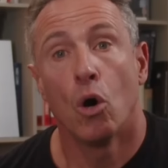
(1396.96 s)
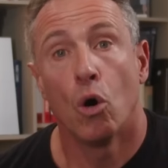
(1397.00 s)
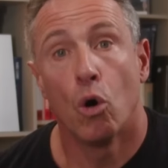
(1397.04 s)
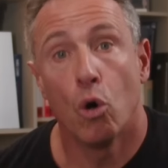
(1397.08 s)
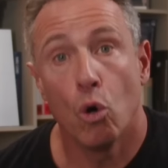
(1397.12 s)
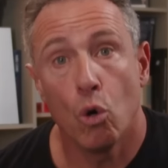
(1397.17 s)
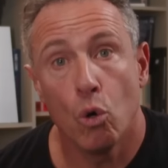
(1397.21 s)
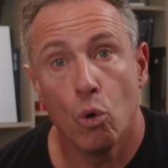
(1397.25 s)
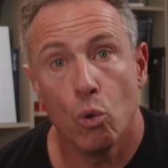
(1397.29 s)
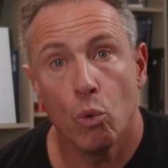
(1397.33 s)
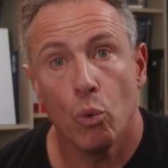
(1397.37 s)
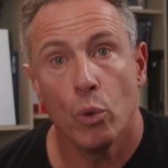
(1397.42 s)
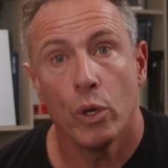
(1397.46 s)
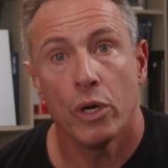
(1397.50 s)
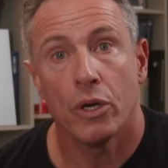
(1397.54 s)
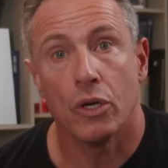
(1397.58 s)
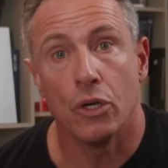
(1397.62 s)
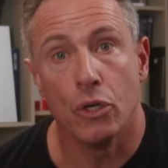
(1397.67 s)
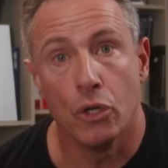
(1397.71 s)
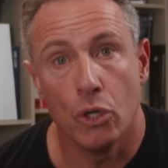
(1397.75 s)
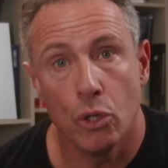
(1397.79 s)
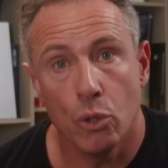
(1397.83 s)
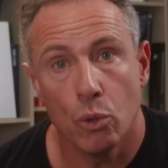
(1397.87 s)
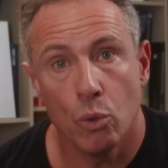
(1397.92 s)
Who
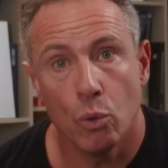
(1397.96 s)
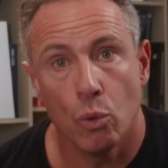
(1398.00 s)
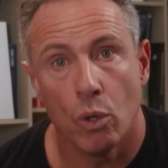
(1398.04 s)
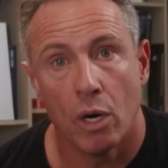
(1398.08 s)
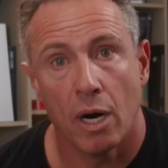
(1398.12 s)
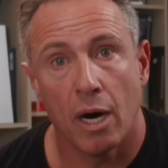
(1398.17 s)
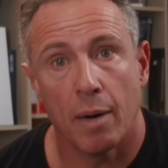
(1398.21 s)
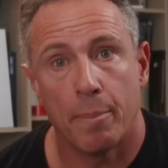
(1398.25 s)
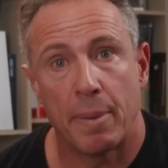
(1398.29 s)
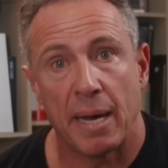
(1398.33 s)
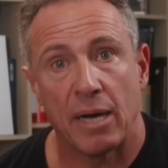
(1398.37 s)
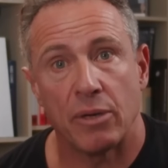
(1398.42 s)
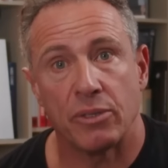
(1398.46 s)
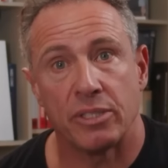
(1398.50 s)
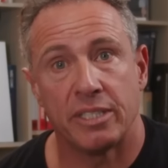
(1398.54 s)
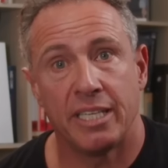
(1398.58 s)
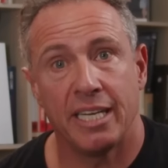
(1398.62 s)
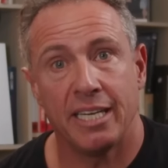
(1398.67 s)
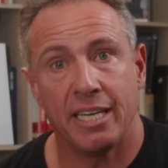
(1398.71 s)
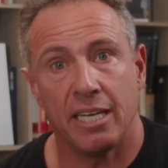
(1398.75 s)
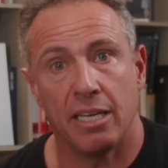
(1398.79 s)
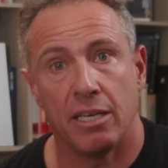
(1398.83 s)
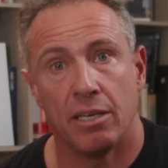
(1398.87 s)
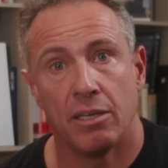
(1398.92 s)
knew about
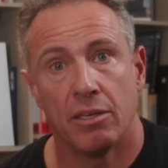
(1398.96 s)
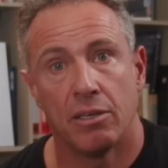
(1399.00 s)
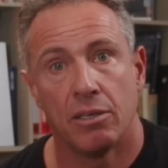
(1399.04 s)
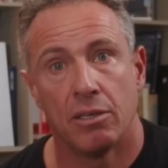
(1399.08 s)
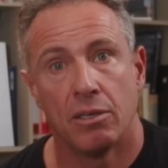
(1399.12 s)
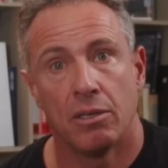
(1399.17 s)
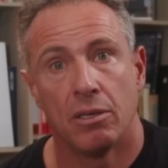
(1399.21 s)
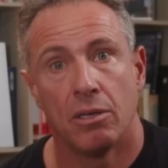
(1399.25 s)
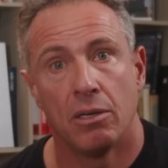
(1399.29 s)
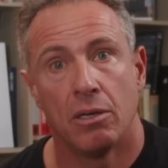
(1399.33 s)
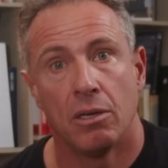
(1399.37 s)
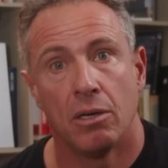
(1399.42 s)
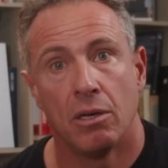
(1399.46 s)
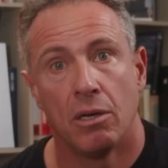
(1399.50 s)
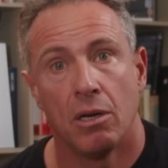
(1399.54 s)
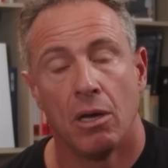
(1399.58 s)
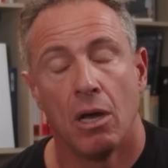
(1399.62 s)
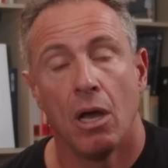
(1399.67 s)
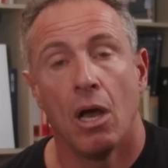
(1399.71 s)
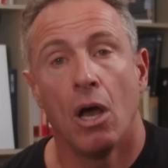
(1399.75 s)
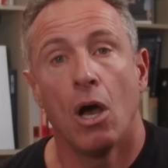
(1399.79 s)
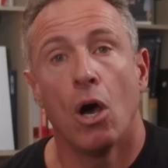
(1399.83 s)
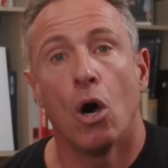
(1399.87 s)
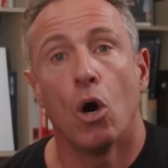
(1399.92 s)
Diddy?
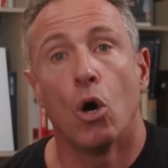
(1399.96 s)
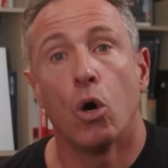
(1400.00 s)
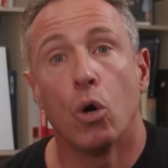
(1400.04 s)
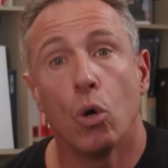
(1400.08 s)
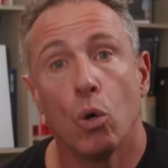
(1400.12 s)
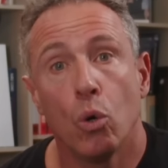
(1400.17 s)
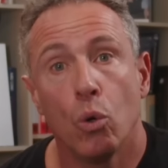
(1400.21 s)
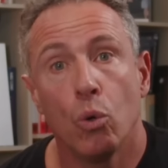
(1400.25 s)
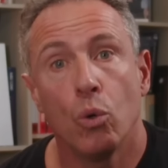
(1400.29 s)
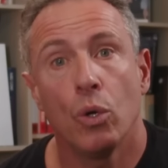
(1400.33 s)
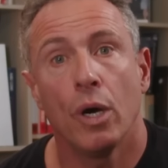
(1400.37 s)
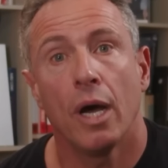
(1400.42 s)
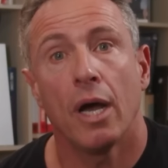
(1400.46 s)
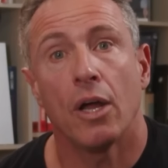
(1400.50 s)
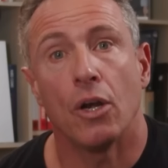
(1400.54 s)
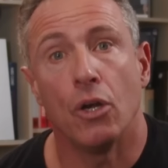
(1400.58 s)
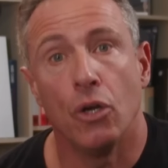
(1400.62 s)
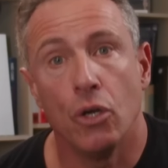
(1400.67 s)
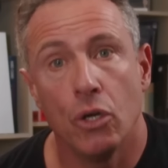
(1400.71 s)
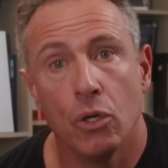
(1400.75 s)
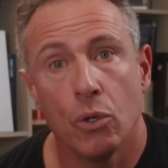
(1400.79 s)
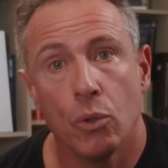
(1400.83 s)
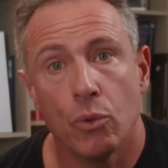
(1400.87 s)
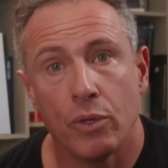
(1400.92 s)
Who
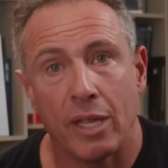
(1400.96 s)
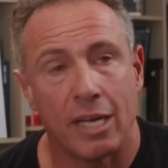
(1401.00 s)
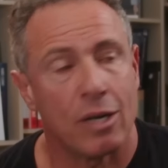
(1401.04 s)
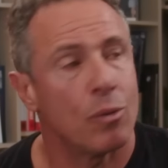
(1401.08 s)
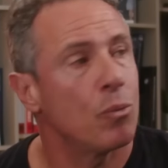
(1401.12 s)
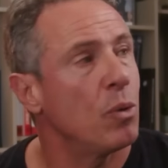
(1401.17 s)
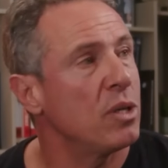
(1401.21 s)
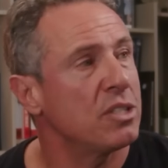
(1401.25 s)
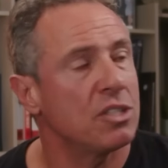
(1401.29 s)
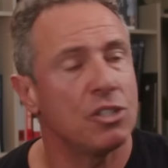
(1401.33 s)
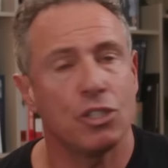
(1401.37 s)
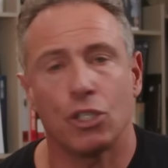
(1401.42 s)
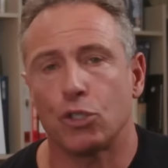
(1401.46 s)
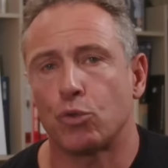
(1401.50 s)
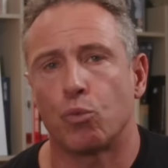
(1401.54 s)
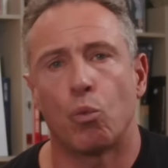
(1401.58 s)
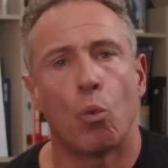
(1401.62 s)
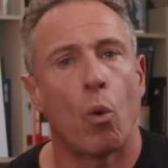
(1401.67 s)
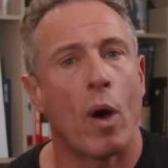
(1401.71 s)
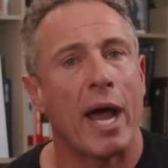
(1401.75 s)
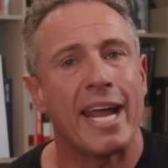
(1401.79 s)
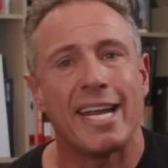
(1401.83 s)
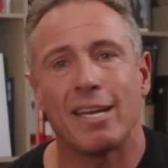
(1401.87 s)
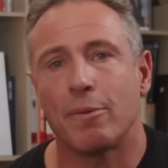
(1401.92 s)
knew that it wasn't just
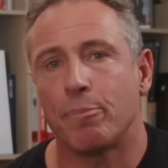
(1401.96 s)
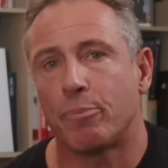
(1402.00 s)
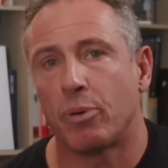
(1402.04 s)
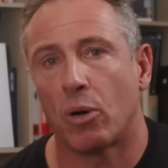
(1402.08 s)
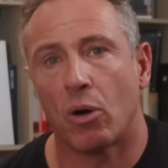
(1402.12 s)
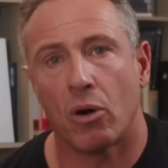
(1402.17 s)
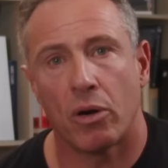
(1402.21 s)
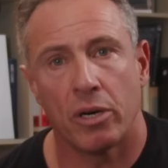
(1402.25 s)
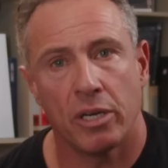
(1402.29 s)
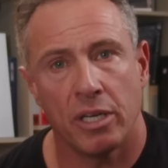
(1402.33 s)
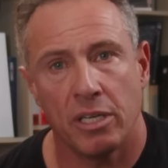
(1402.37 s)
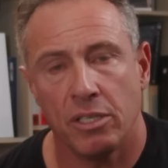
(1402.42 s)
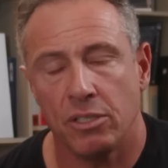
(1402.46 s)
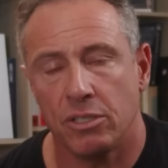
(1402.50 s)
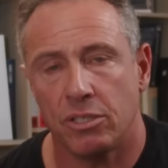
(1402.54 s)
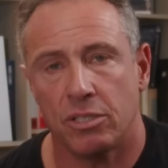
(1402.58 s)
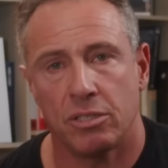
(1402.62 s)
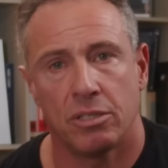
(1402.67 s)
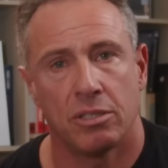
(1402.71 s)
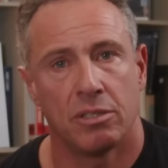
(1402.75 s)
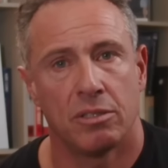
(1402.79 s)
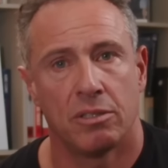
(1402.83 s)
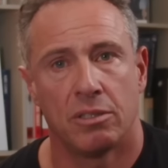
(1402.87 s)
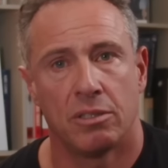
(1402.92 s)
white parties?